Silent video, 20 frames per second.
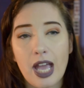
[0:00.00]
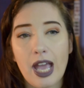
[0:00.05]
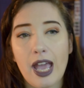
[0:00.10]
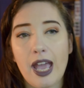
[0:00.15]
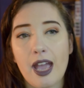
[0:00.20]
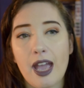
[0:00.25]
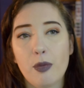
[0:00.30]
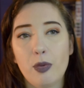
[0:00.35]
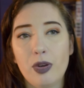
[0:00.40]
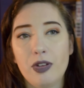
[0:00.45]

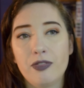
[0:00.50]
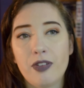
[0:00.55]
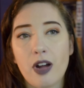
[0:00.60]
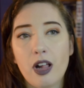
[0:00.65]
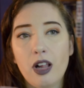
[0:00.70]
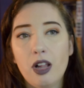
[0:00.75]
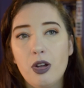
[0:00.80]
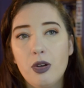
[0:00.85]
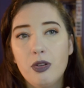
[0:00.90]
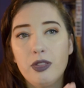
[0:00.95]
And we
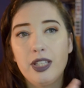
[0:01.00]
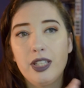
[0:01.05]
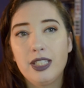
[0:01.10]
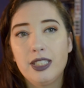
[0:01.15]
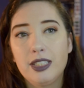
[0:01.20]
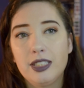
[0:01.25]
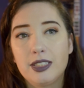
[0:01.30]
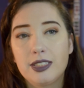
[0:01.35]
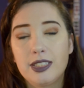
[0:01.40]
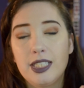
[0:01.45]
follow
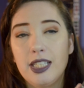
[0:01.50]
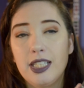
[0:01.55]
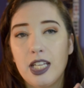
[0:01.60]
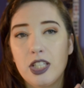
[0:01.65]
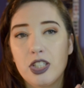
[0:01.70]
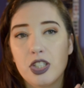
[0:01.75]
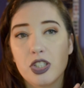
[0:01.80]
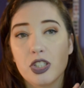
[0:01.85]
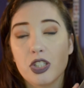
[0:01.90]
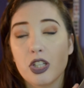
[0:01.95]
these
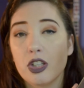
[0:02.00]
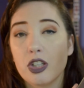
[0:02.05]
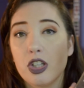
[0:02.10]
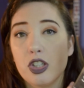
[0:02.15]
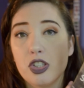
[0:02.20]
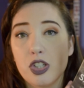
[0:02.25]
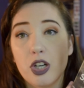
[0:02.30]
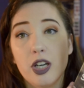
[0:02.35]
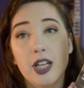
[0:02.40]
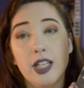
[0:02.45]
teenagers on their
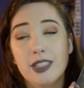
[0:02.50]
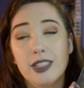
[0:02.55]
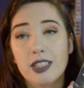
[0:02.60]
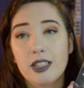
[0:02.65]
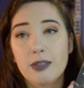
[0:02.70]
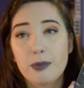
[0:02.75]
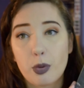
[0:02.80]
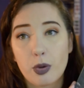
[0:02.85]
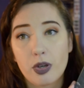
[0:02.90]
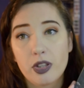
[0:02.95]
journey
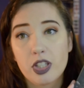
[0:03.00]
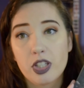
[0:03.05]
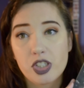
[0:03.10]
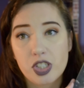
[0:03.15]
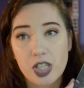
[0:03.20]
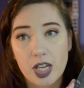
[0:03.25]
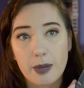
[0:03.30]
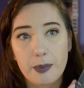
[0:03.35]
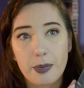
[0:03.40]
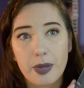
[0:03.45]
to board the
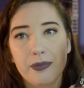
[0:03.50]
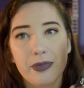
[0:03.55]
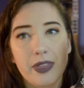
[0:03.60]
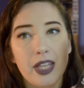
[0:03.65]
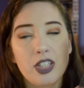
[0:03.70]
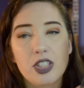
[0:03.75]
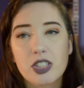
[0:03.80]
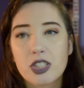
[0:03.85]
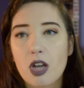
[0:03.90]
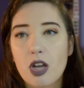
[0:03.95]
ship.
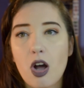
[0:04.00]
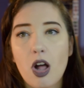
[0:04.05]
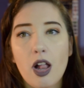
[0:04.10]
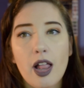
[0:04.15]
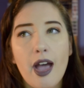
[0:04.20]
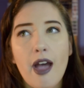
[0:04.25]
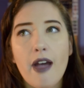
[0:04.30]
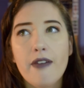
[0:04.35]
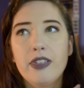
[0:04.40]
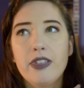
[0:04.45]
They just all
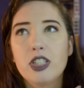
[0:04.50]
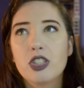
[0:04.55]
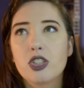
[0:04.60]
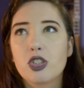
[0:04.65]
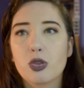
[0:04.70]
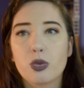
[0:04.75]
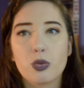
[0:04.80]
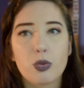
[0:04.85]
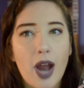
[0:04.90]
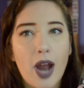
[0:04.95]
have these
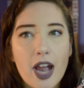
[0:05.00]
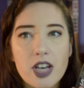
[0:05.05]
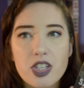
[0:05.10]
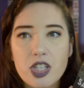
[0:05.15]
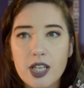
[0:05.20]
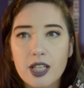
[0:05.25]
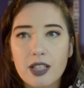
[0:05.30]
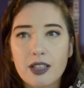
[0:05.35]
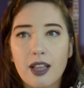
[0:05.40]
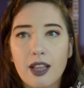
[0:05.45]

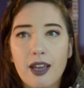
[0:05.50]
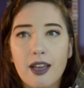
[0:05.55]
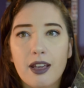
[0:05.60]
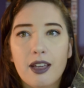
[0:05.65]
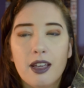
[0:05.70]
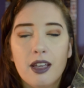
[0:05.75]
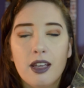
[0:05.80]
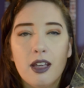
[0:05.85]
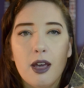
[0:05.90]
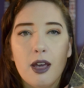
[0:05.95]
tragic,
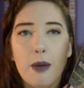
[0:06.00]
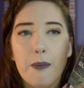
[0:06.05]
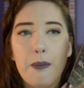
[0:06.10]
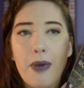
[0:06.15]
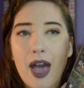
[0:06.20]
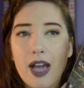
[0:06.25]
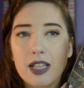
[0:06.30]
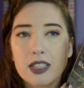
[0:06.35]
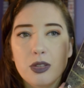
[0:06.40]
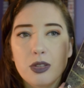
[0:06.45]
like,
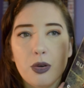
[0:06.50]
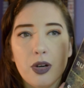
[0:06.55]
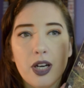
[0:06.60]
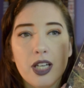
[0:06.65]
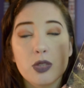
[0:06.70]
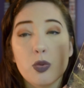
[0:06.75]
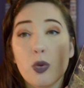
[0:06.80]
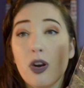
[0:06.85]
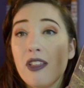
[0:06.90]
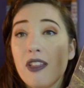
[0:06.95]

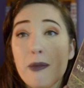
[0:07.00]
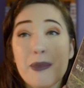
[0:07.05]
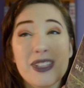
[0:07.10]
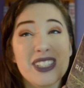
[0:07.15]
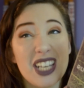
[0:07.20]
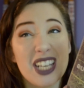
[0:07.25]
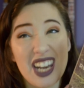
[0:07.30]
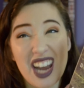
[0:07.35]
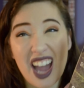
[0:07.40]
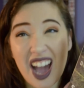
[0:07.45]
backstories. One of them is
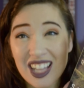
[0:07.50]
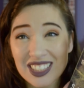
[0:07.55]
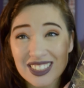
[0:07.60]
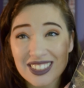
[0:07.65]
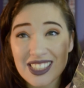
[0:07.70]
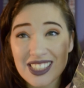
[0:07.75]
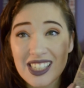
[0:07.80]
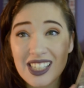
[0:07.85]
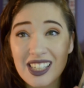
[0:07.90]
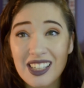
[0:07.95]
a
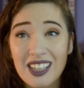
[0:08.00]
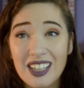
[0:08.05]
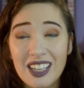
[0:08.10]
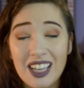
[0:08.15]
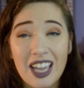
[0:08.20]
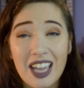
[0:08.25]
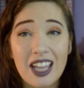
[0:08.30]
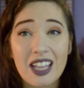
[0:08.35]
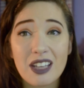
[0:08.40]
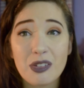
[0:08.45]
Nazi,
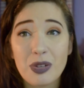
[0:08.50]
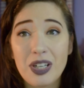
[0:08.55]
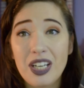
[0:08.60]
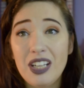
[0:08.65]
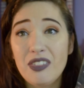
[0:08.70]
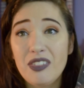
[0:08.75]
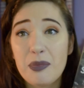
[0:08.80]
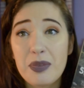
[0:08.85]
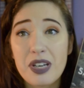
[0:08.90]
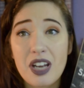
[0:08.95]
and
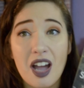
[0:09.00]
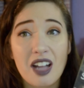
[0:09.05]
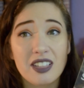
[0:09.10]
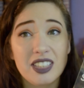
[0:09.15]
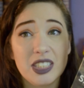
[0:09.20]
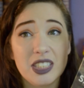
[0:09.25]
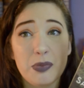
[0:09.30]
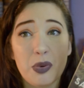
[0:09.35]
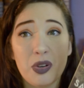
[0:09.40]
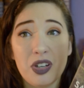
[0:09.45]
reading from a
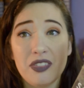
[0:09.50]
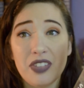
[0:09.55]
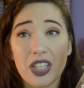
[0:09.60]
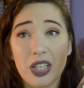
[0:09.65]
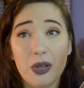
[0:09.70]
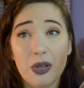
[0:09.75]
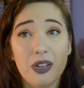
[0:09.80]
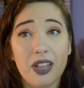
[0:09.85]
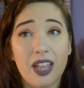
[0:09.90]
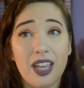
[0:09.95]
Nazi's point of
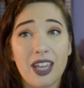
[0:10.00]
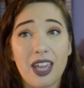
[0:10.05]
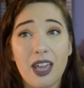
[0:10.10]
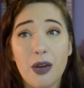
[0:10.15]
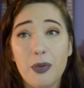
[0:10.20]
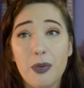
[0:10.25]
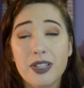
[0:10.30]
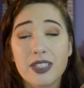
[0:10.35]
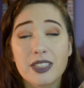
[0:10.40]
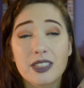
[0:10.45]
view, like,
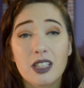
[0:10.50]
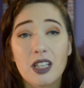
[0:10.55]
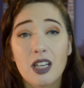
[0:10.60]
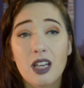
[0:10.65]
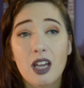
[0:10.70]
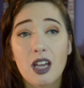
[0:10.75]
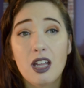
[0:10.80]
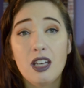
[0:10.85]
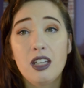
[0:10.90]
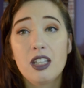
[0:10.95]
it was
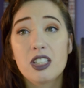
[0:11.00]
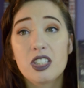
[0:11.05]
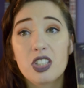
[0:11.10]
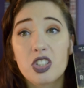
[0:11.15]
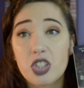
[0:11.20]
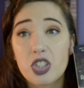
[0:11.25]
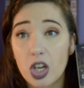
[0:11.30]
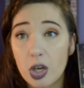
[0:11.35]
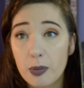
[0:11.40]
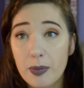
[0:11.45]

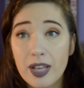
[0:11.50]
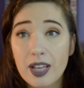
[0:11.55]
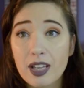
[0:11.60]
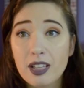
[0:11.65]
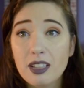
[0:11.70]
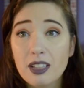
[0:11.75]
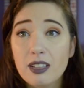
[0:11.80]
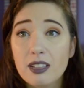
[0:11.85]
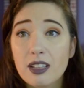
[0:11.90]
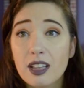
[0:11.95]
disturbing,
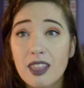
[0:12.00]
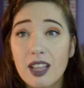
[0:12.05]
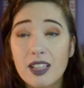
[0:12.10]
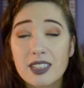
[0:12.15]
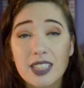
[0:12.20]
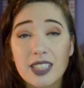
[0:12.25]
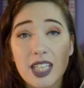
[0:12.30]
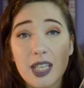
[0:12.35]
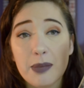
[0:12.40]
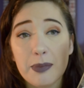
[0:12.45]
the
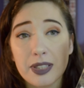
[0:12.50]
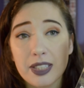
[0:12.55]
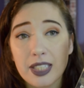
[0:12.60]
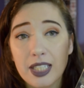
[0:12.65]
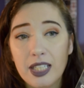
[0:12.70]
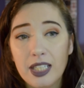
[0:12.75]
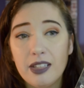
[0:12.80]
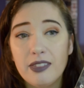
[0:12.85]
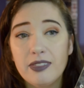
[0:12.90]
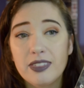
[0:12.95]
things that he
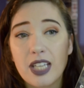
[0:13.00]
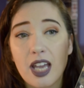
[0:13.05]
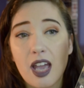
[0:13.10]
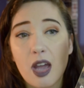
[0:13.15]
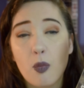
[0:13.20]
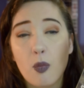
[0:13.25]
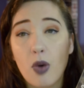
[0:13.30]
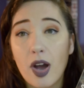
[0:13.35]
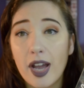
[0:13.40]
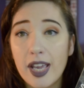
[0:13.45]
believed
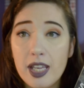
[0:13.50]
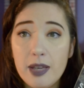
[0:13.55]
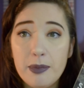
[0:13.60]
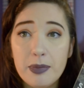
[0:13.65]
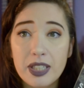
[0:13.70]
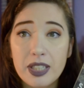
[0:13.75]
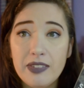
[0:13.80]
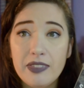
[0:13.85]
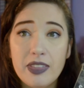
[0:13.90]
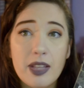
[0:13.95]
and why he
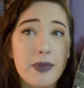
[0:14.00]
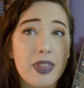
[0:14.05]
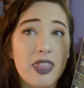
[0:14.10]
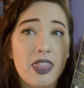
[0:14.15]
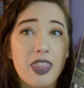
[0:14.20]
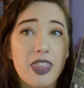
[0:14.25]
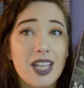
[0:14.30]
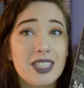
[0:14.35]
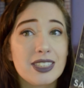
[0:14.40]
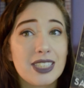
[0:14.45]
believed them and
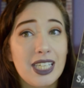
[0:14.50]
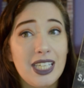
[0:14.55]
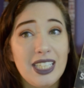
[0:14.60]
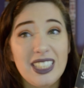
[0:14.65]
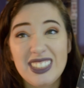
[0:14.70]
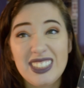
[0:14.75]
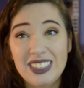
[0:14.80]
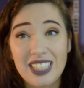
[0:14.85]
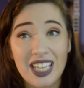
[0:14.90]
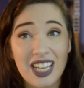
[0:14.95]
things that he
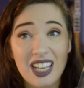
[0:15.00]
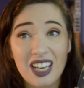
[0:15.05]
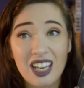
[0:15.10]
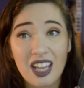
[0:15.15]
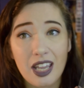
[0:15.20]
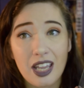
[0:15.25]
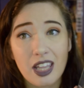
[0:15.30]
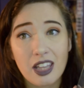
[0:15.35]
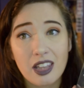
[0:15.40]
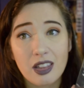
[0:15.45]
did
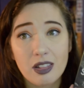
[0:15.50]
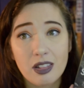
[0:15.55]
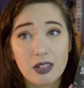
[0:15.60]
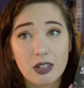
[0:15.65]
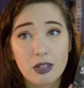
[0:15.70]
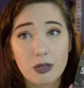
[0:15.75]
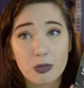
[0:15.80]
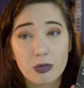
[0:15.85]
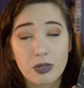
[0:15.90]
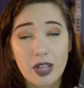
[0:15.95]
in,
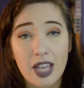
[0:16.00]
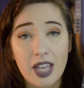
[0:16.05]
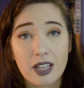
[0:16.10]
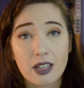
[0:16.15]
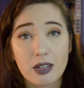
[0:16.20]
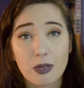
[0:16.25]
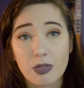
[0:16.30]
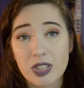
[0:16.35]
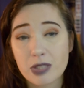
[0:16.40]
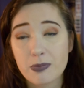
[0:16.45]

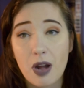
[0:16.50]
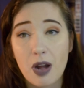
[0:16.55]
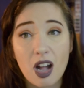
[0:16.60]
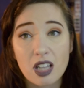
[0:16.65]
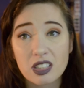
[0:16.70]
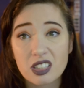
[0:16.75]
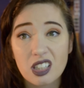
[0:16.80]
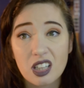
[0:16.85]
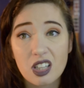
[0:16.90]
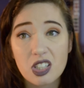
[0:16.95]
like,
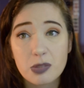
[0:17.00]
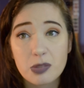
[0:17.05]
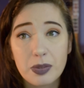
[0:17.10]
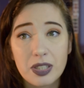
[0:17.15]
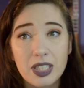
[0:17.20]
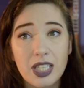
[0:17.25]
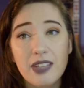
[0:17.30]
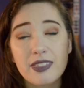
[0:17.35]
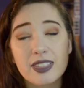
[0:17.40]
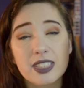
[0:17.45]
response to those
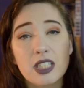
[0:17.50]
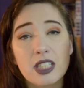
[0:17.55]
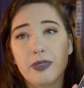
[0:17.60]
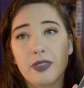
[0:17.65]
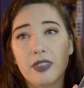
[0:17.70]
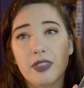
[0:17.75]
beliefs.